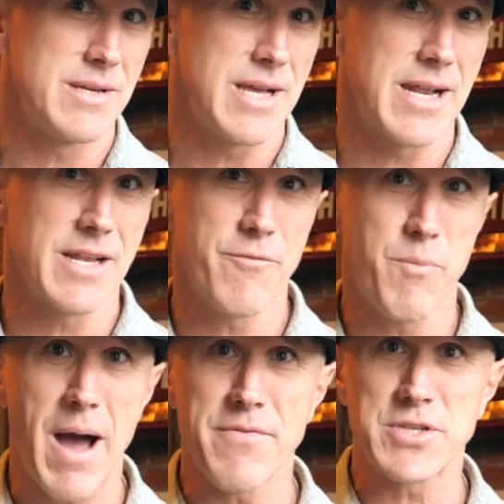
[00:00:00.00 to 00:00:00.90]
and live
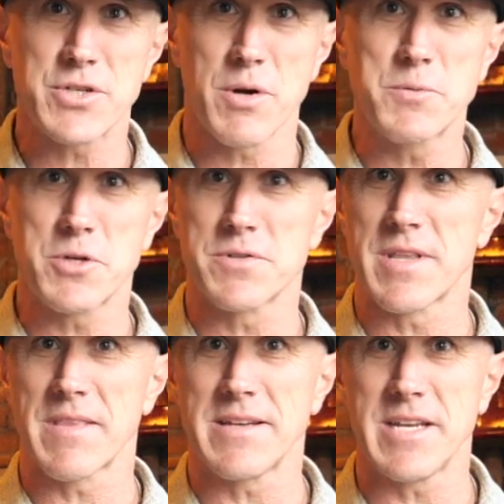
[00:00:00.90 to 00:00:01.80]
by the scriptures
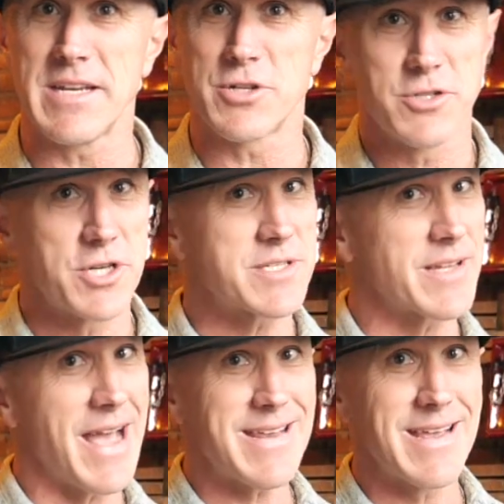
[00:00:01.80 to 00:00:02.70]
that they teach, just
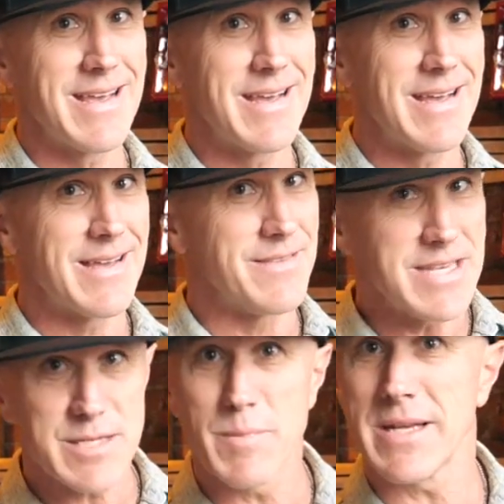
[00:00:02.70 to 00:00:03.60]
like
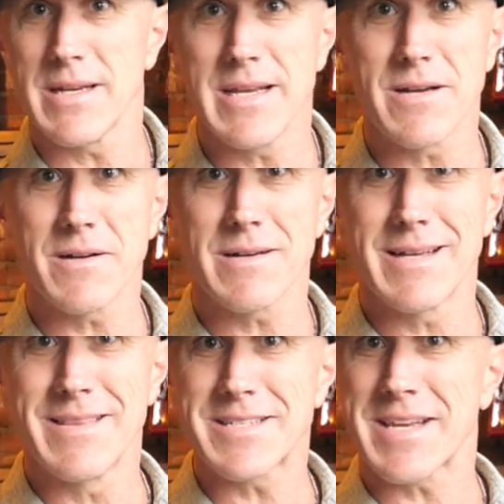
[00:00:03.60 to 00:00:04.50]
these men here
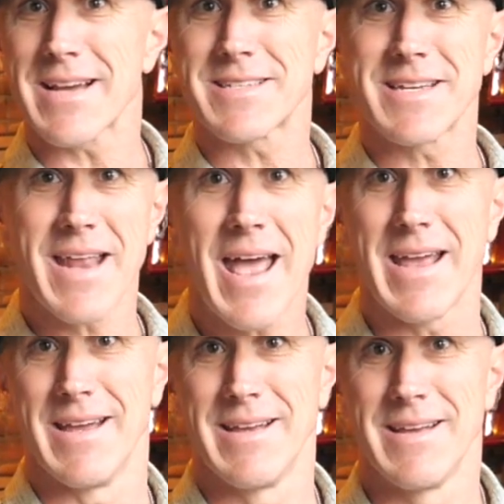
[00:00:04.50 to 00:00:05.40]
in this text today.